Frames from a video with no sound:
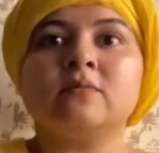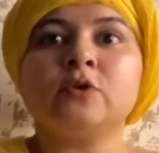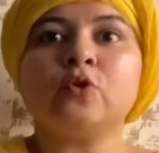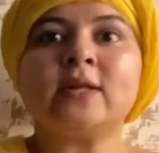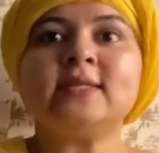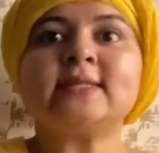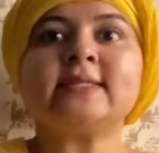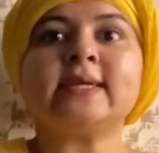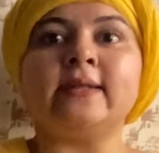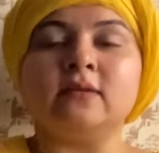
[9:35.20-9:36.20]
in
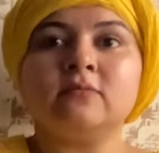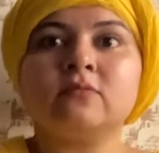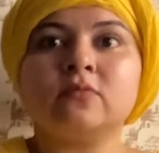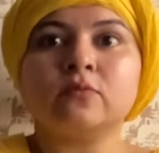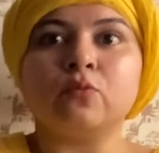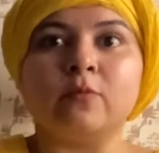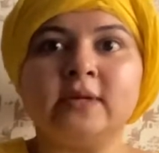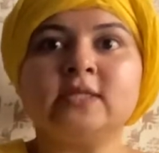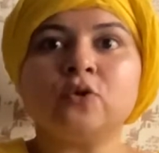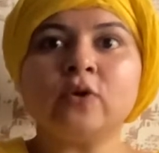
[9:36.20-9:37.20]
still
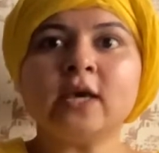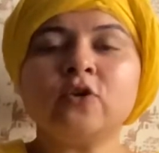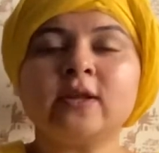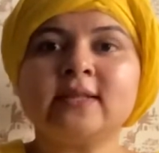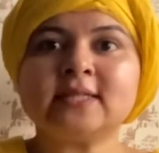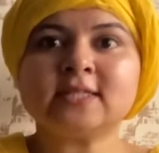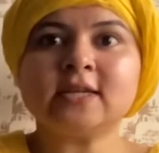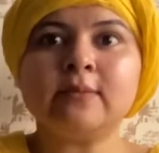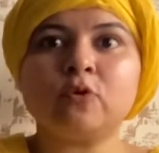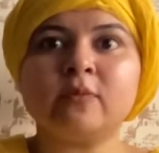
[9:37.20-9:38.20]
moment, okay, you are in the
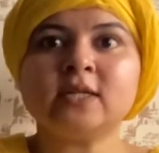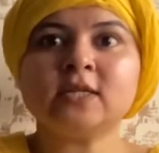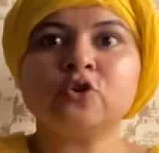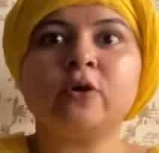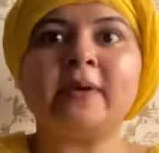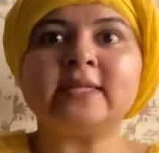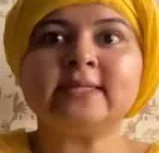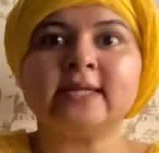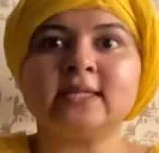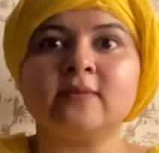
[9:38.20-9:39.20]
still moment, you are
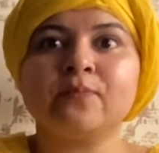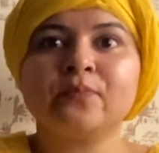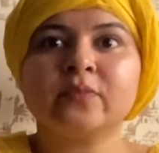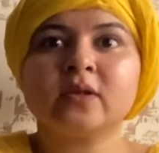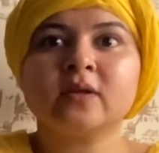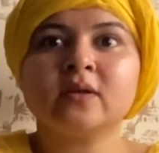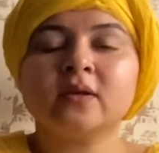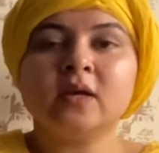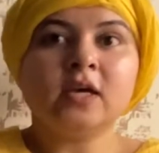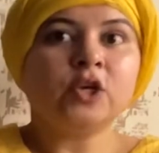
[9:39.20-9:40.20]
meditating,
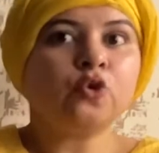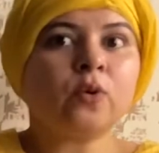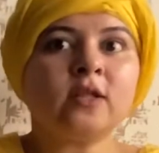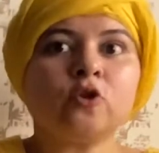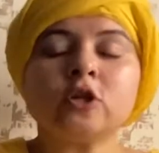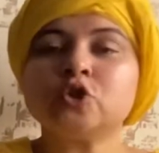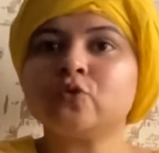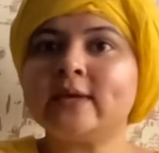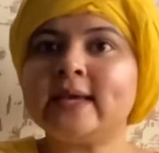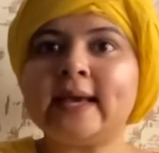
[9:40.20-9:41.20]
you are not
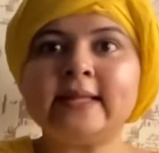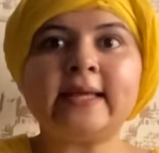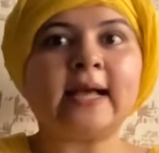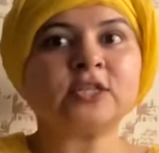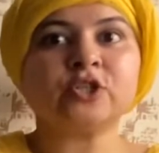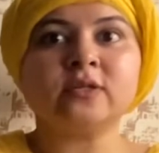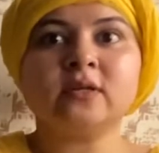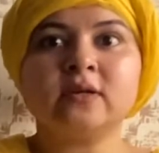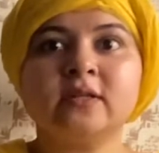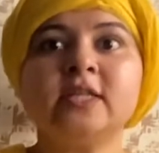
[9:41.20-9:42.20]
doing any
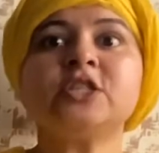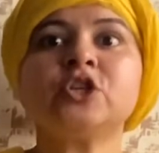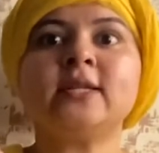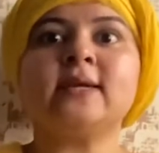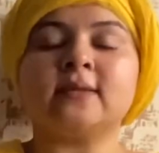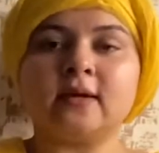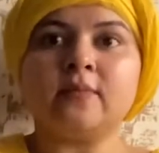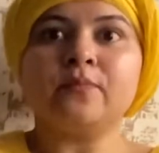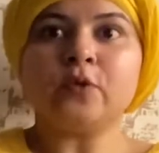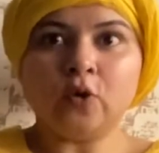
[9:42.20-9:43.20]
action, nishkriyata,
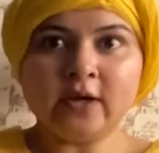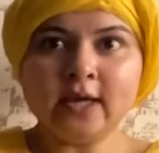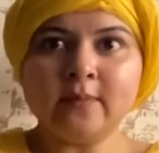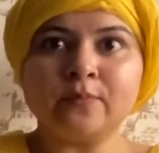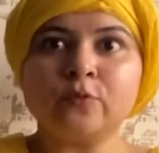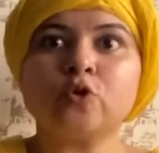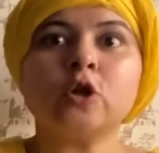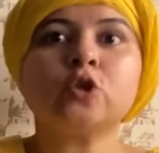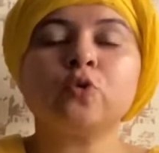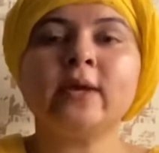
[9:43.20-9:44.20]
okay,
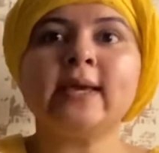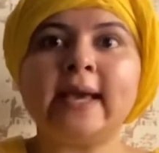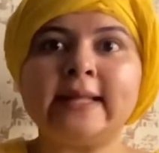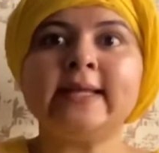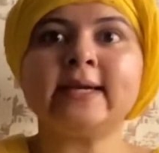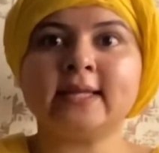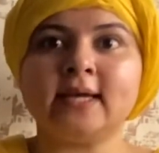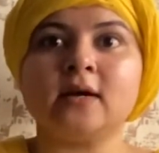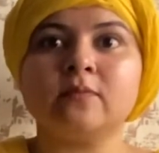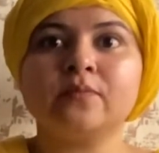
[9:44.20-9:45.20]
not doing any
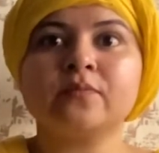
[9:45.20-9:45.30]
kriya.